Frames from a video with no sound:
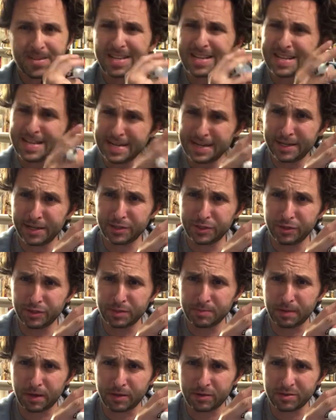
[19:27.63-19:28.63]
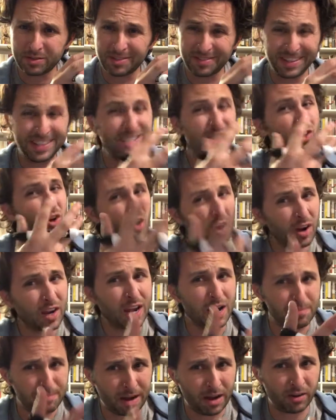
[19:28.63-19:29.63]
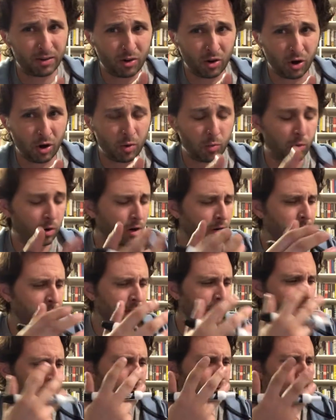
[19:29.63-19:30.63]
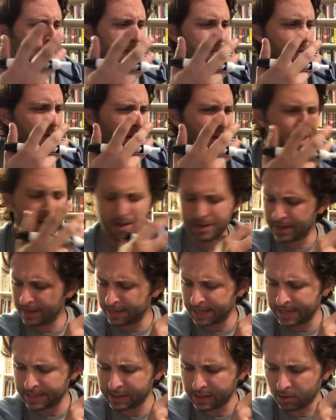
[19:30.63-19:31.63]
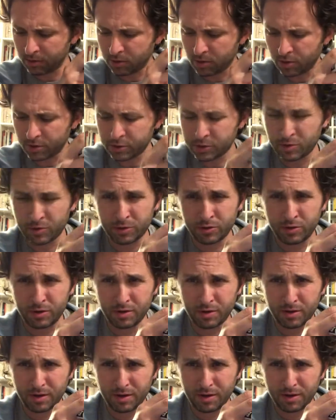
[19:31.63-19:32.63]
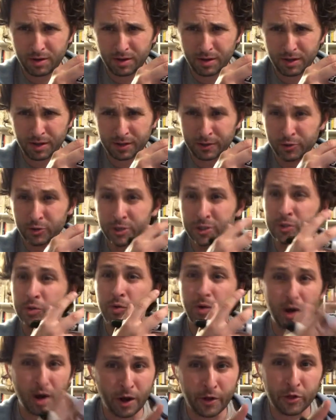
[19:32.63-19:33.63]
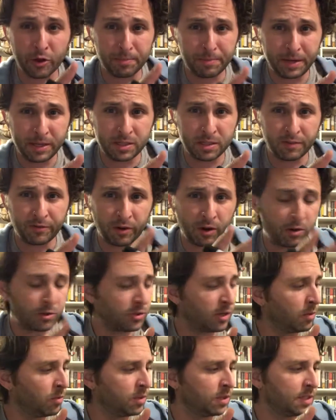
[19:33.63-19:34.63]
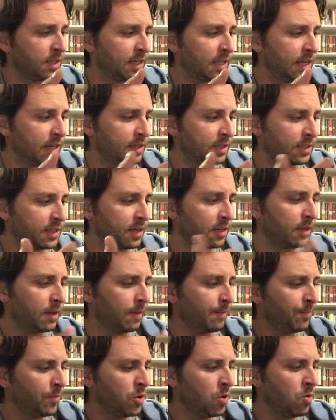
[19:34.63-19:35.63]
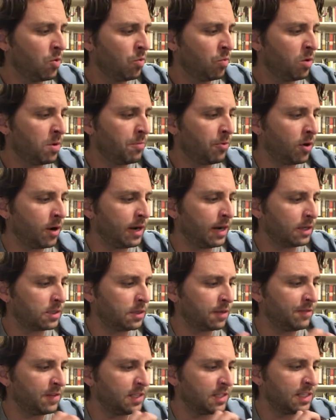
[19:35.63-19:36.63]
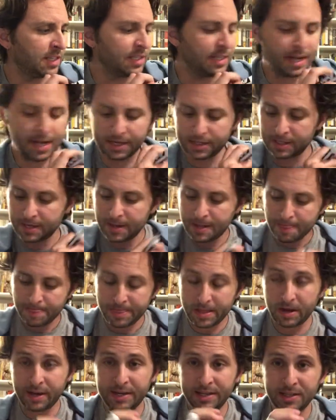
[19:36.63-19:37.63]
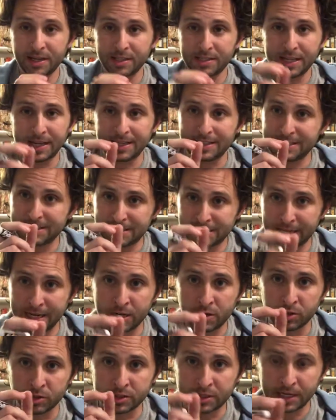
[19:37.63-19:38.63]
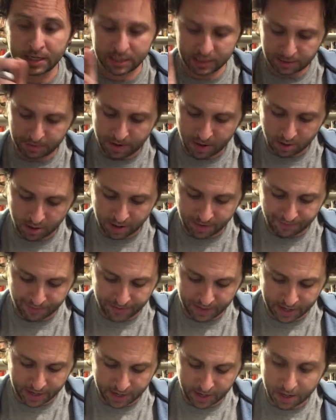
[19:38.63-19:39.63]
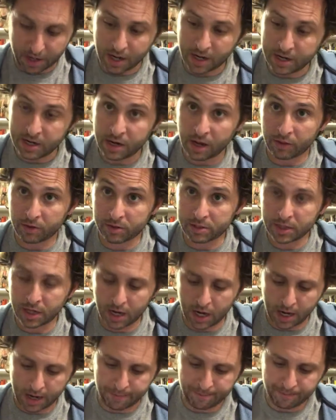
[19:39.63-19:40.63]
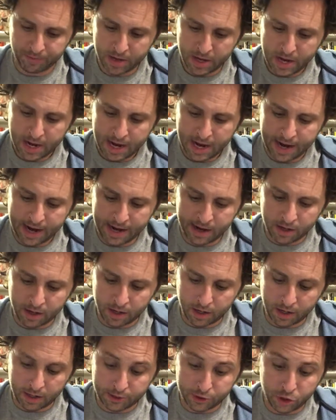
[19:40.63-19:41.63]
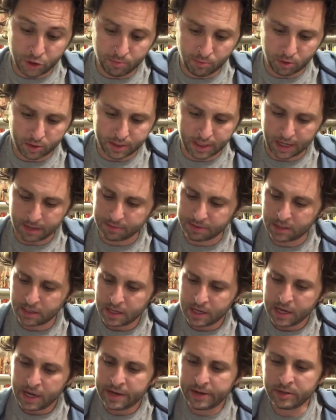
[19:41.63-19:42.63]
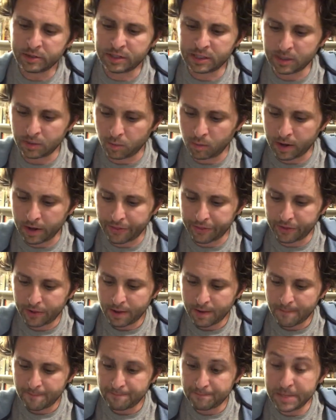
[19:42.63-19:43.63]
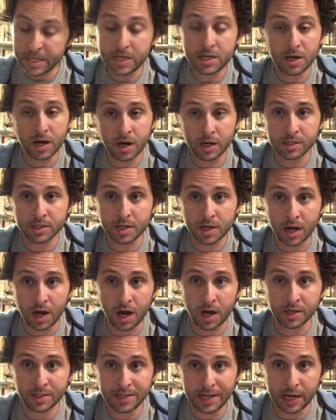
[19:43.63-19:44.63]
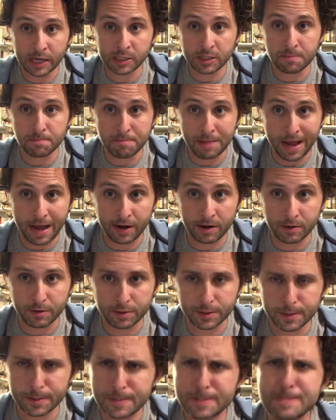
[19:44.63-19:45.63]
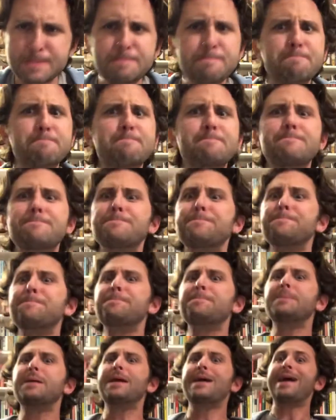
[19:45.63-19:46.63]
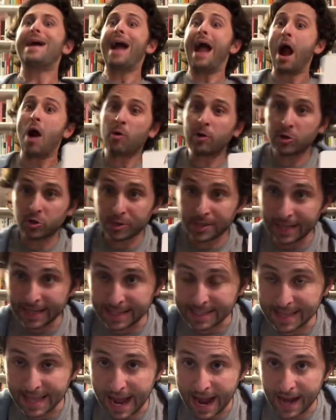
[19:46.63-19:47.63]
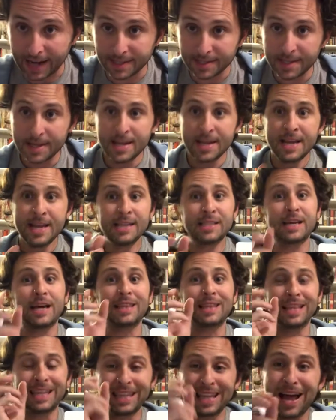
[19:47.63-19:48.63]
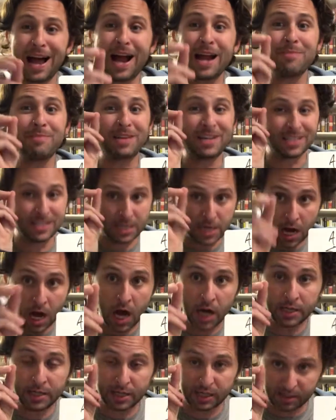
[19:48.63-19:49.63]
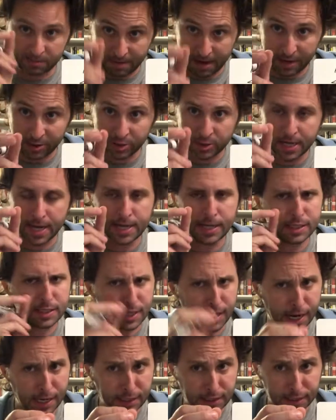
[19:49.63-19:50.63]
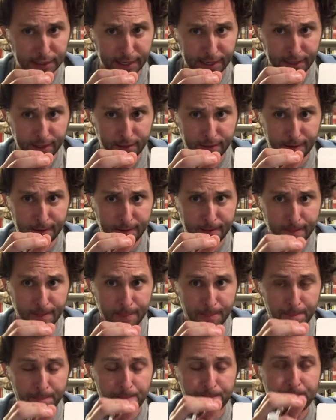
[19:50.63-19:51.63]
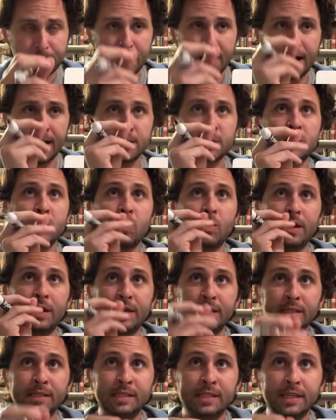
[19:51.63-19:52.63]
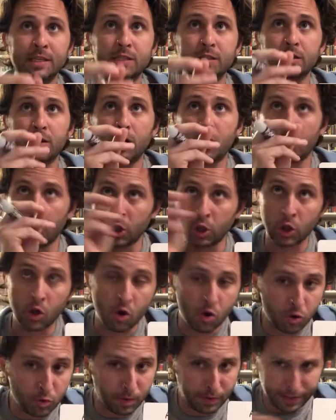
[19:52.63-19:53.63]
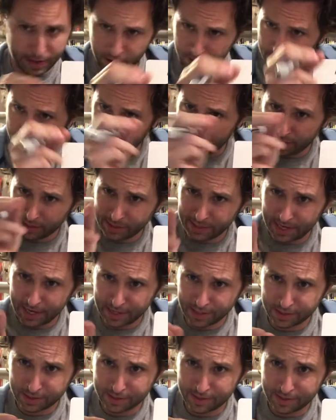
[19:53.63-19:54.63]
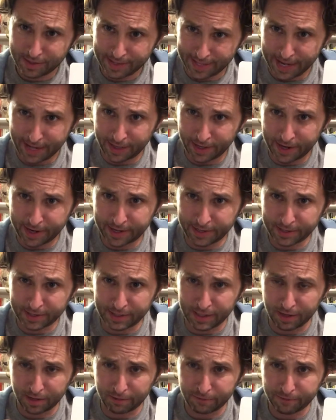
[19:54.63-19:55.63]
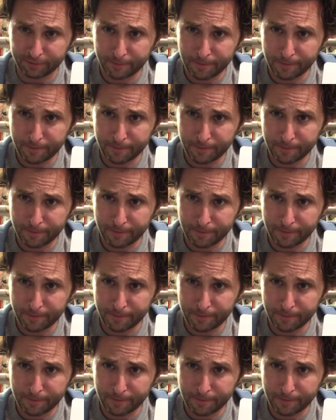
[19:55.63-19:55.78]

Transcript: He does do some others. I mean, he's talking about an artwork, but there's, as I recall, there's no allusions to other pieces of art, so I wouldn't say that necessarily. We pointed out some of his syntax. Now, he does that single sentence paragraph thing another time, and 2 more times. Uses it with because context matters. How interesting is that? He's got the line because context matters and it's isolated. as though it exists alone without context, that line itself.